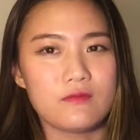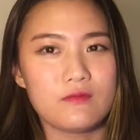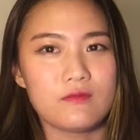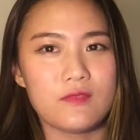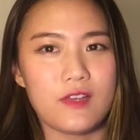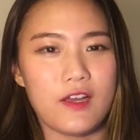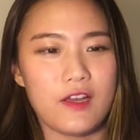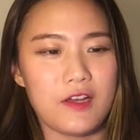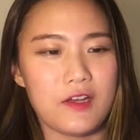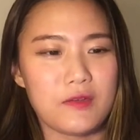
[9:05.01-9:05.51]

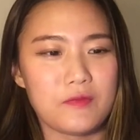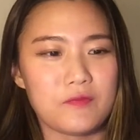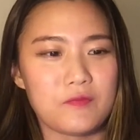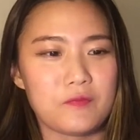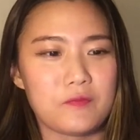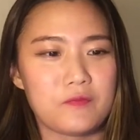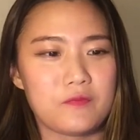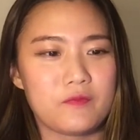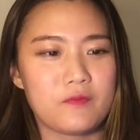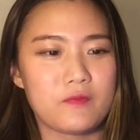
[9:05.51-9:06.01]

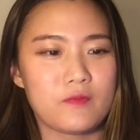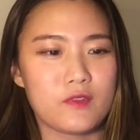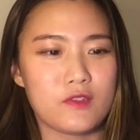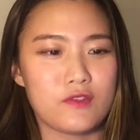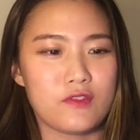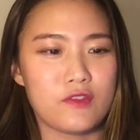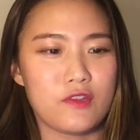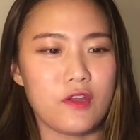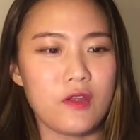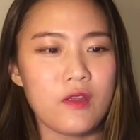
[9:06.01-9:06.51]
Good
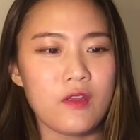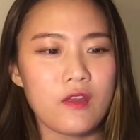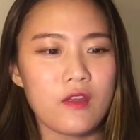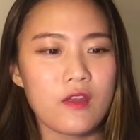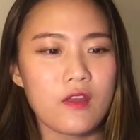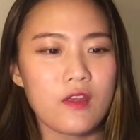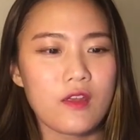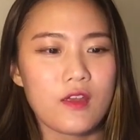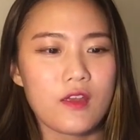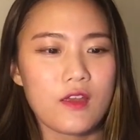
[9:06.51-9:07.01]
to know.
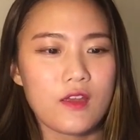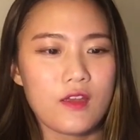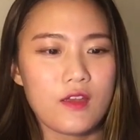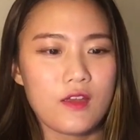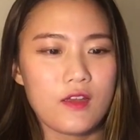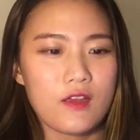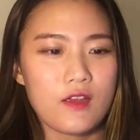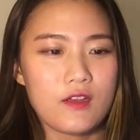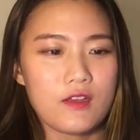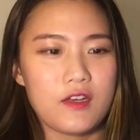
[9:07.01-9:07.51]

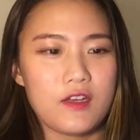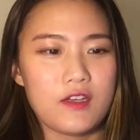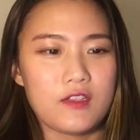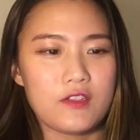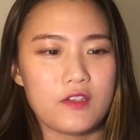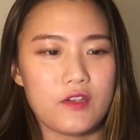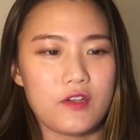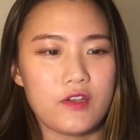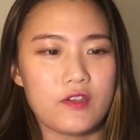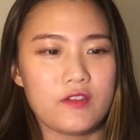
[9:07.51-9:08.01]

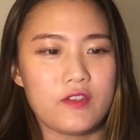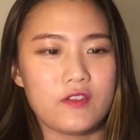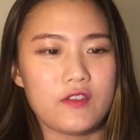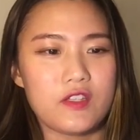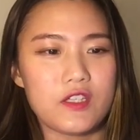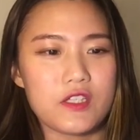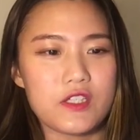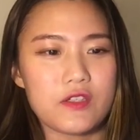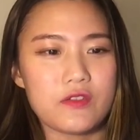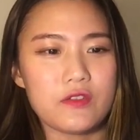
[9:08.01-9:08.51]
So the
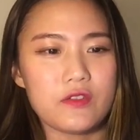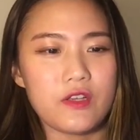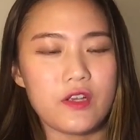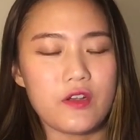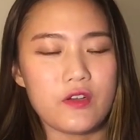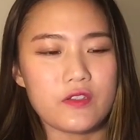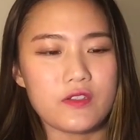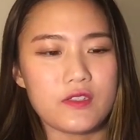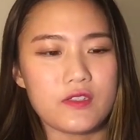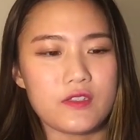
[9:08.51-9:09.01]
digital
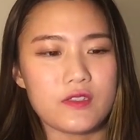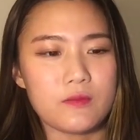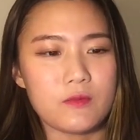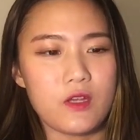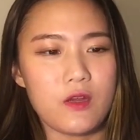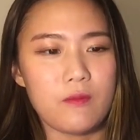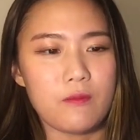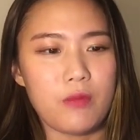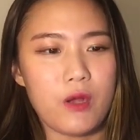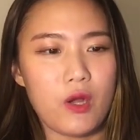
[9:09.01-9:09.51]
ecosystem
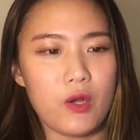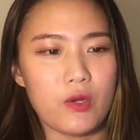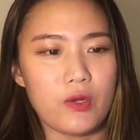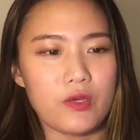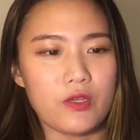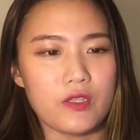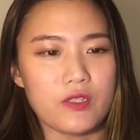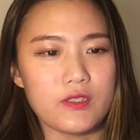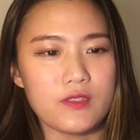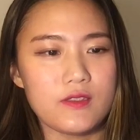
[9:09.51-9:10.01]

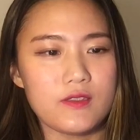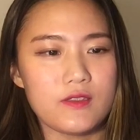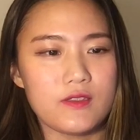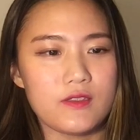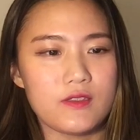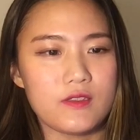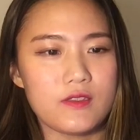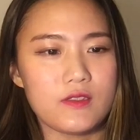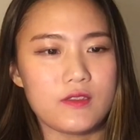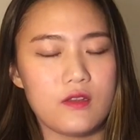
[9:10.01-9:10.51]

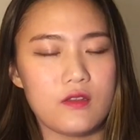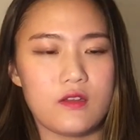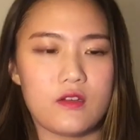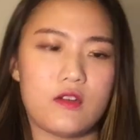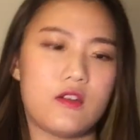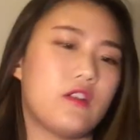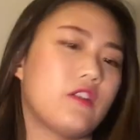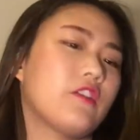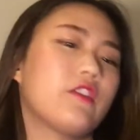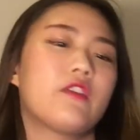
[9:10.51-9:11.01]
components, there
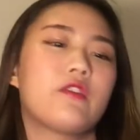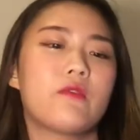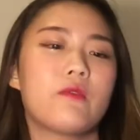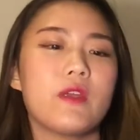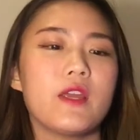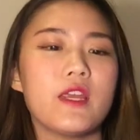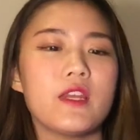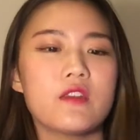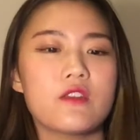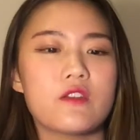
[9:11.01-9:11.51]
are
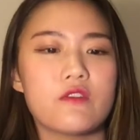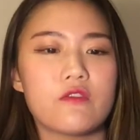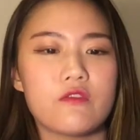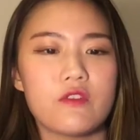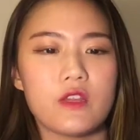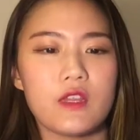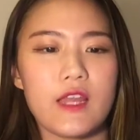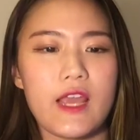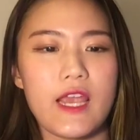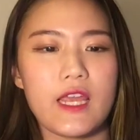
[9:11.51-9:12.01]
3
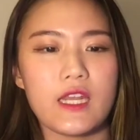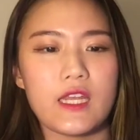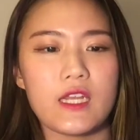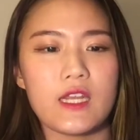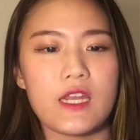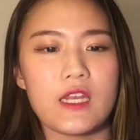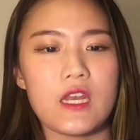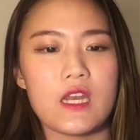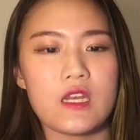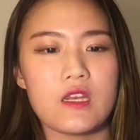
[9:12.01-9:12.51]
interrelated
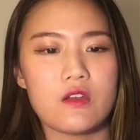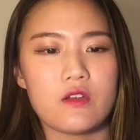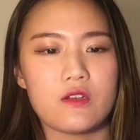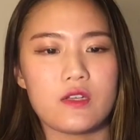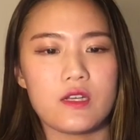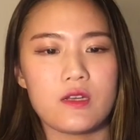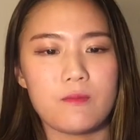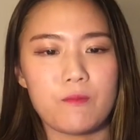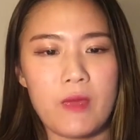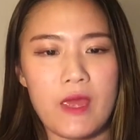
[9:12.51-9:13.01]
and
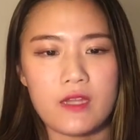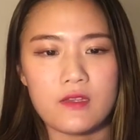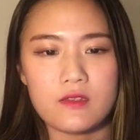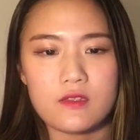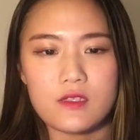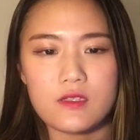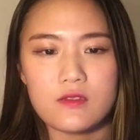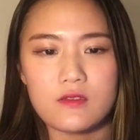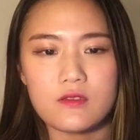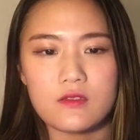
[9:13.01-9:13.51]

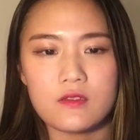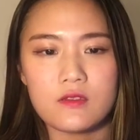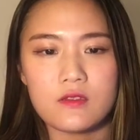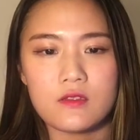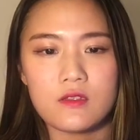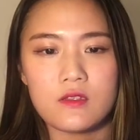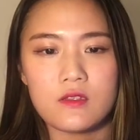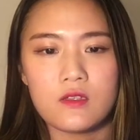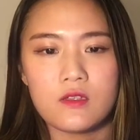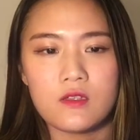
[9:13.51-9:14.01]
interdependent
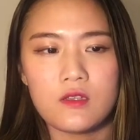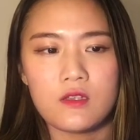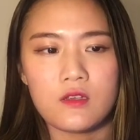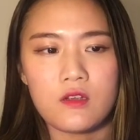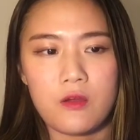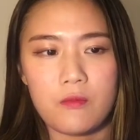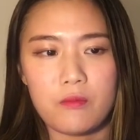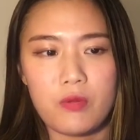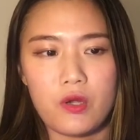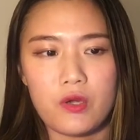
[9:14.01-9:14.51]

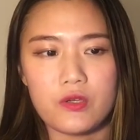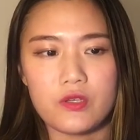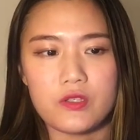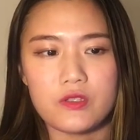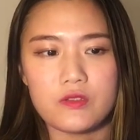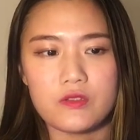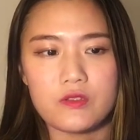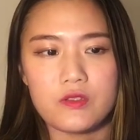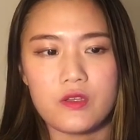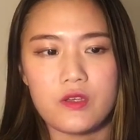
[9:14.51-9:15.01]

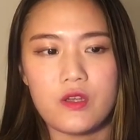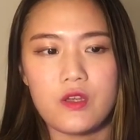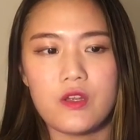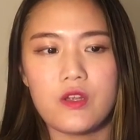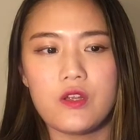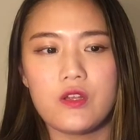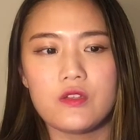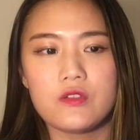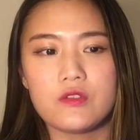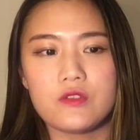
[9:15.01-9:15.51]
components.
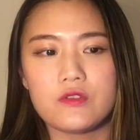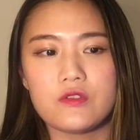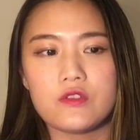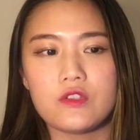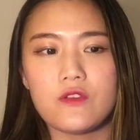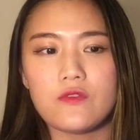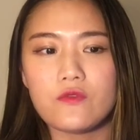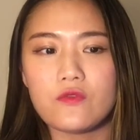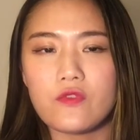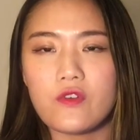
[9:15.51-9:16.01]
So
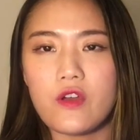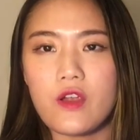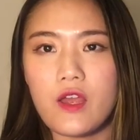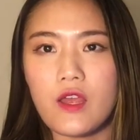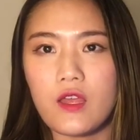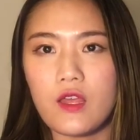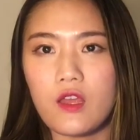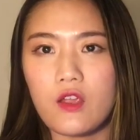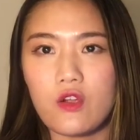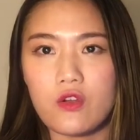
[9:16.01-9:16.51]

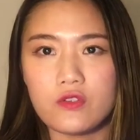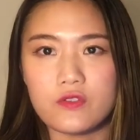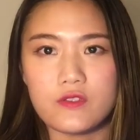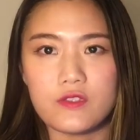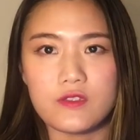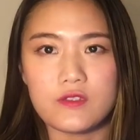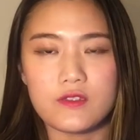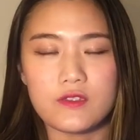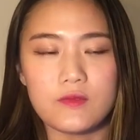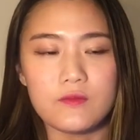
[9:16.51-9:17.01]
software
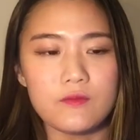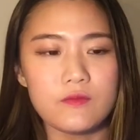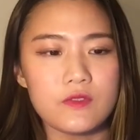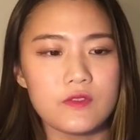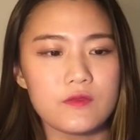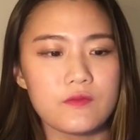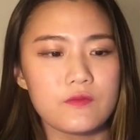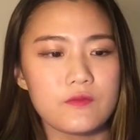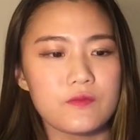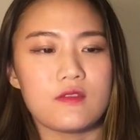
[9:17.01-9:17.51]
ecosystems,
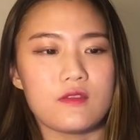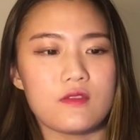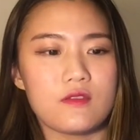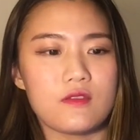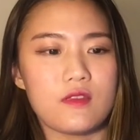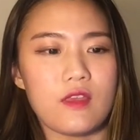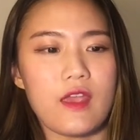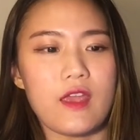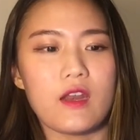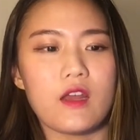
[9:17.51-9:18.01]

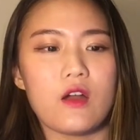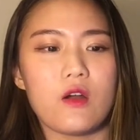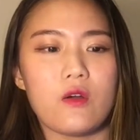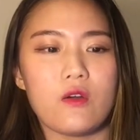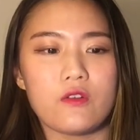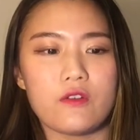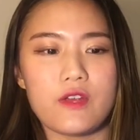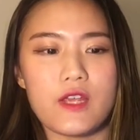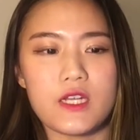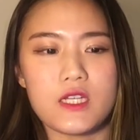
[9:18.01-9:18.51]

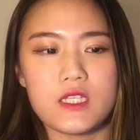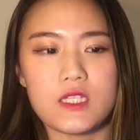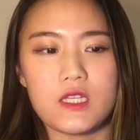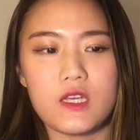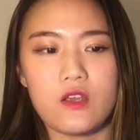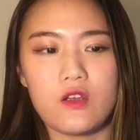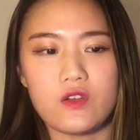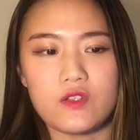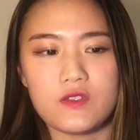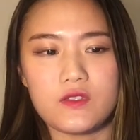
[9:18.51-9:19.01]
data-oriented
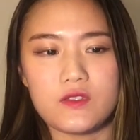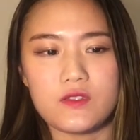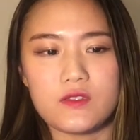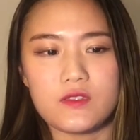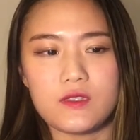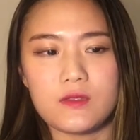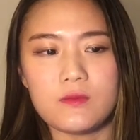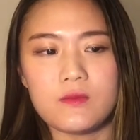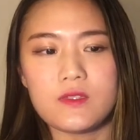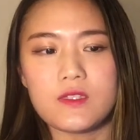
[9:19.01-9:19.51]

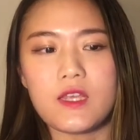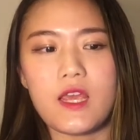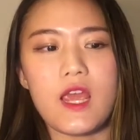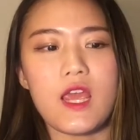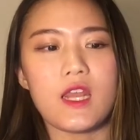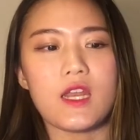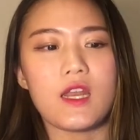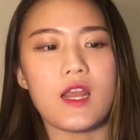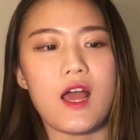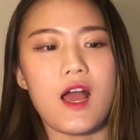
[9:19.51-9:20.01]
ecosystems,
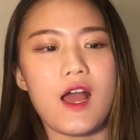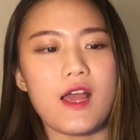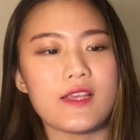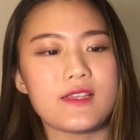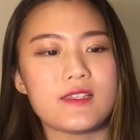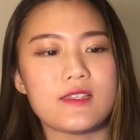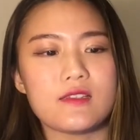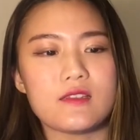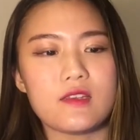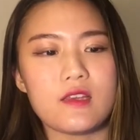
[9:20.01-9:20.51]
and
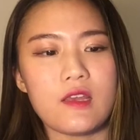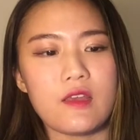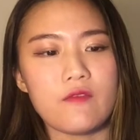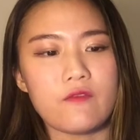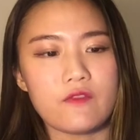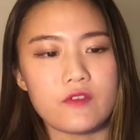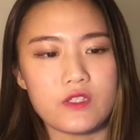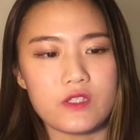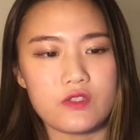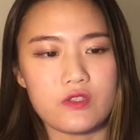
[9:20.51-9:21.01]
ICT
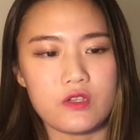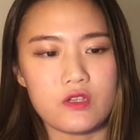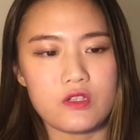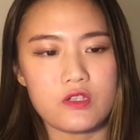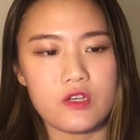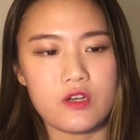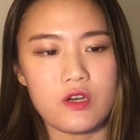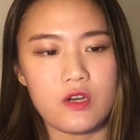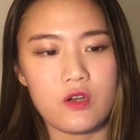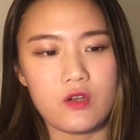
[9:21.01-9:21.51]

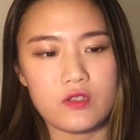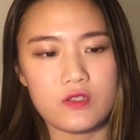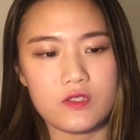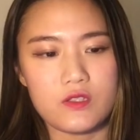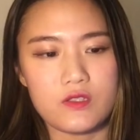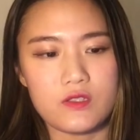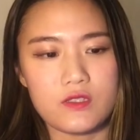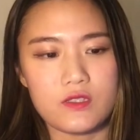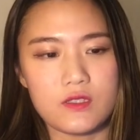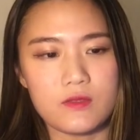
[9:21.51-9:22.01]
infrastructure
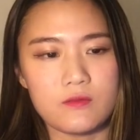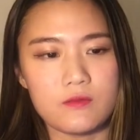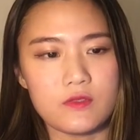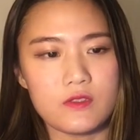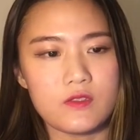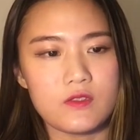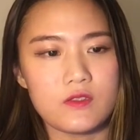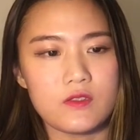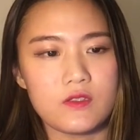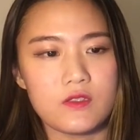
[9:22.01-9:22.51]

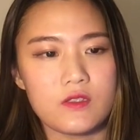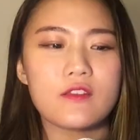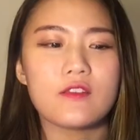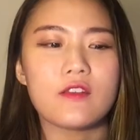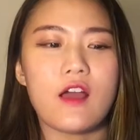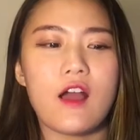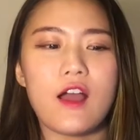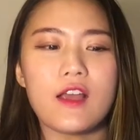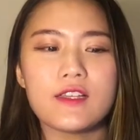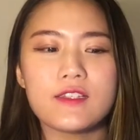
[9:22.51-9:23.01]
ecosystems.
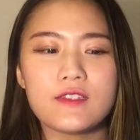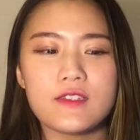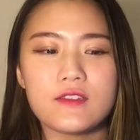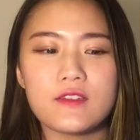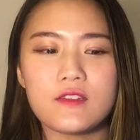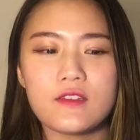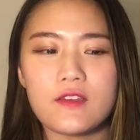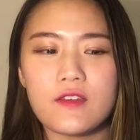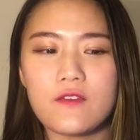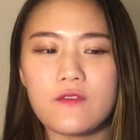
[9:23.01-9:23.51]

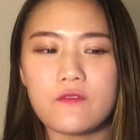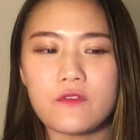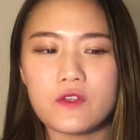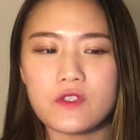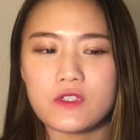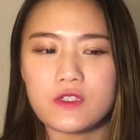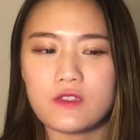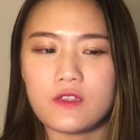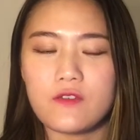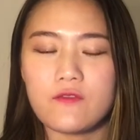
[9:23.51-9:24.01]

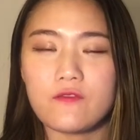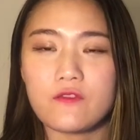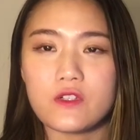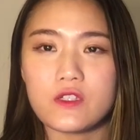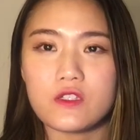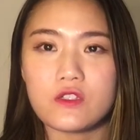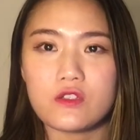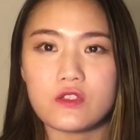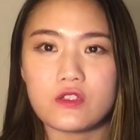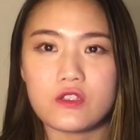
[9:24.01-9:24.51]
ICT
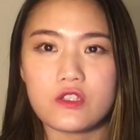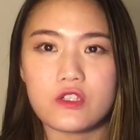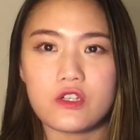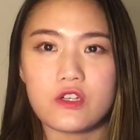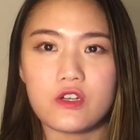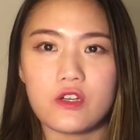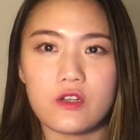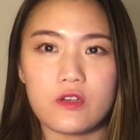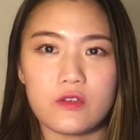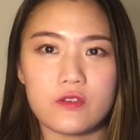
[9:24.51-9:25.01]

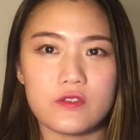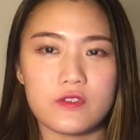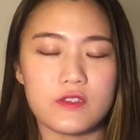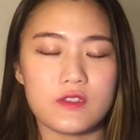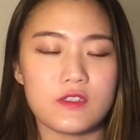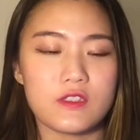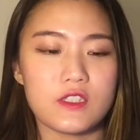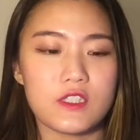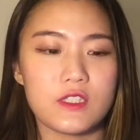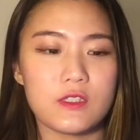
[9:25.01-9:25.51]
infrastructure
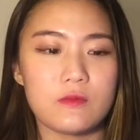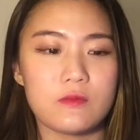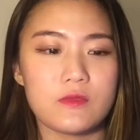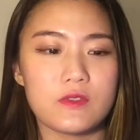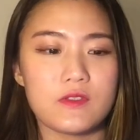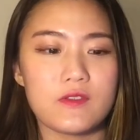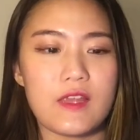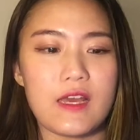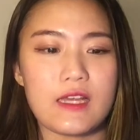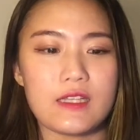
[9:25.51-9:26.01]

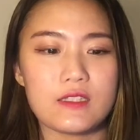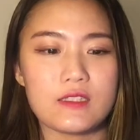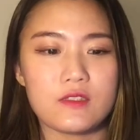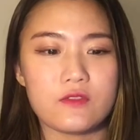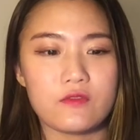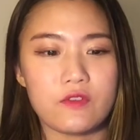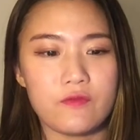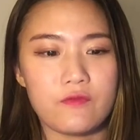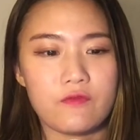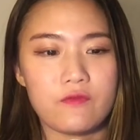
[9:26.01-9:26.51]
ecosystems, that's
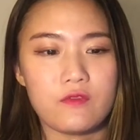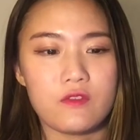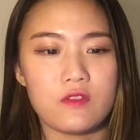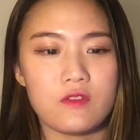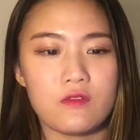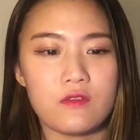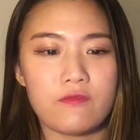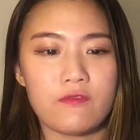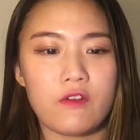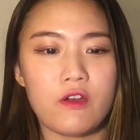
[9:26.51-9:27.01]

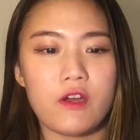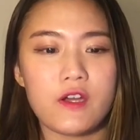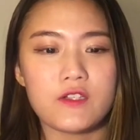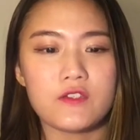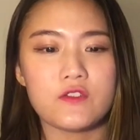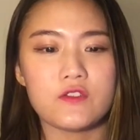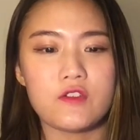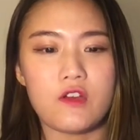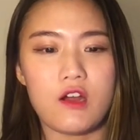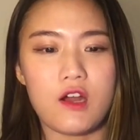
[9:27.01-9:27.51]
referring
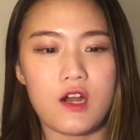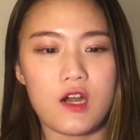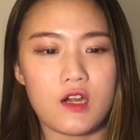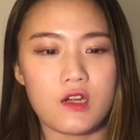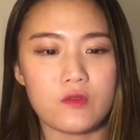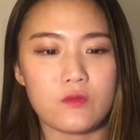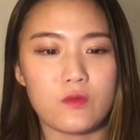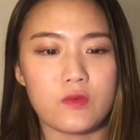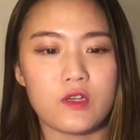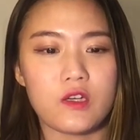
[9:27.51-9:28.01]
to the
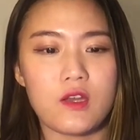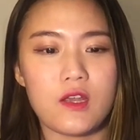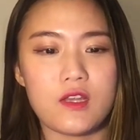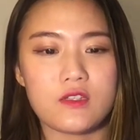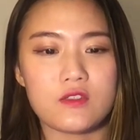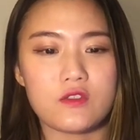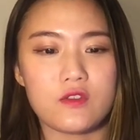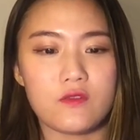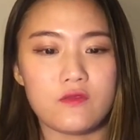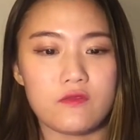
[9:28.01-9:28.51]
hardware and
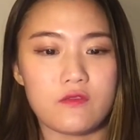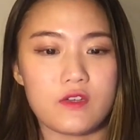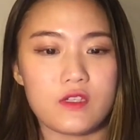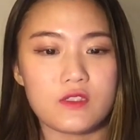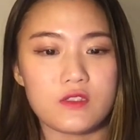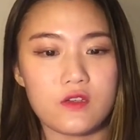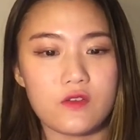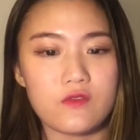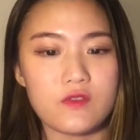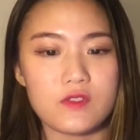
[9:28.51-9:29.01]
software
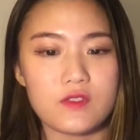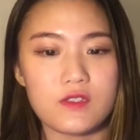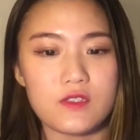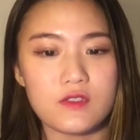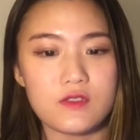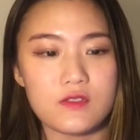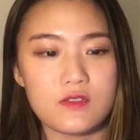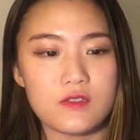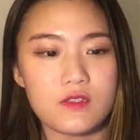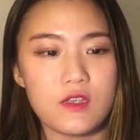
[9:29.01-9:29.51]

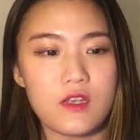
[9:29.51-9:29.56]
services